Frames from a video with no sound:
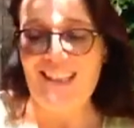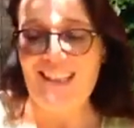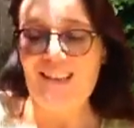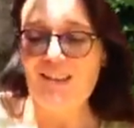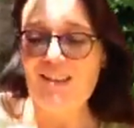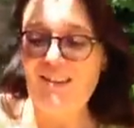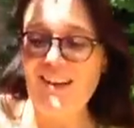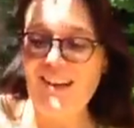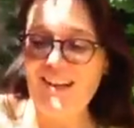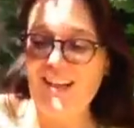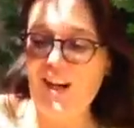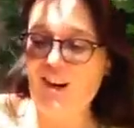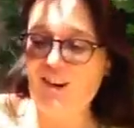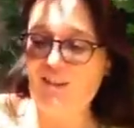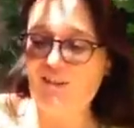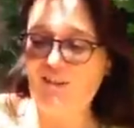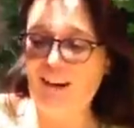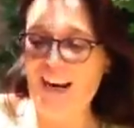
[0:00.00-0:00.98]
So that
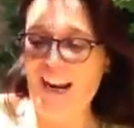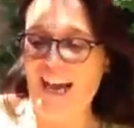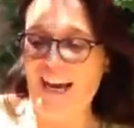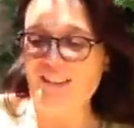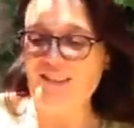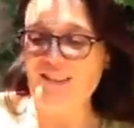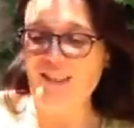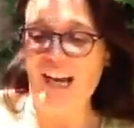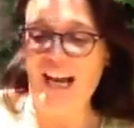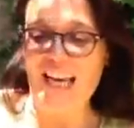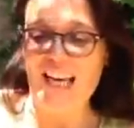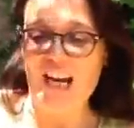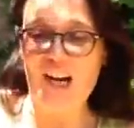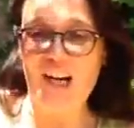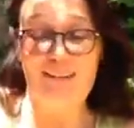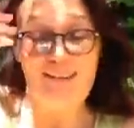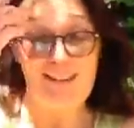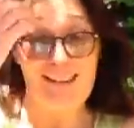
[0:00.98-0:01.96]
card fell out, and
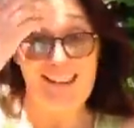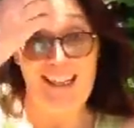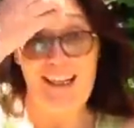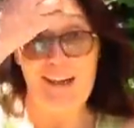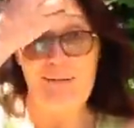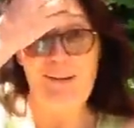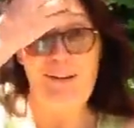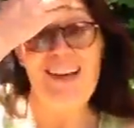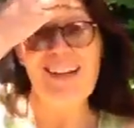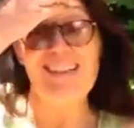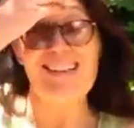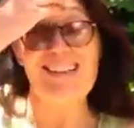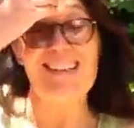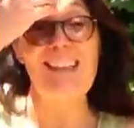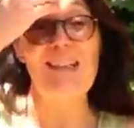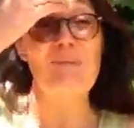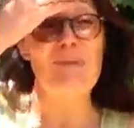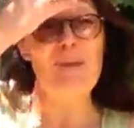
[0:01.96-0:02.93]
I was like, well, that
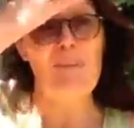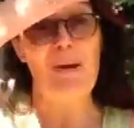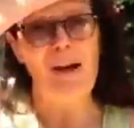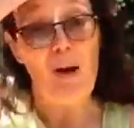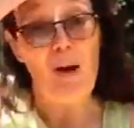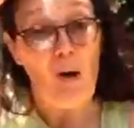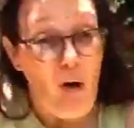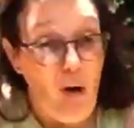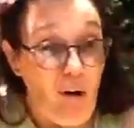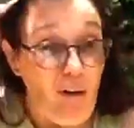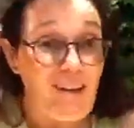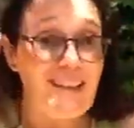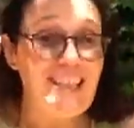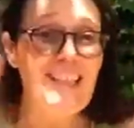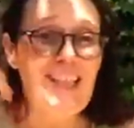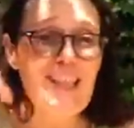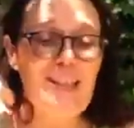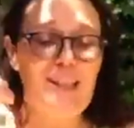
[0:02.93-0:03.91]
seems a bit,
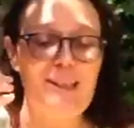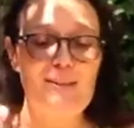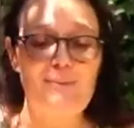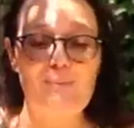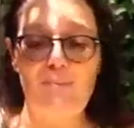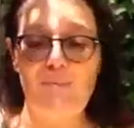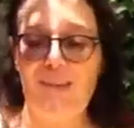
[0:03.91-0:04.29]
you know,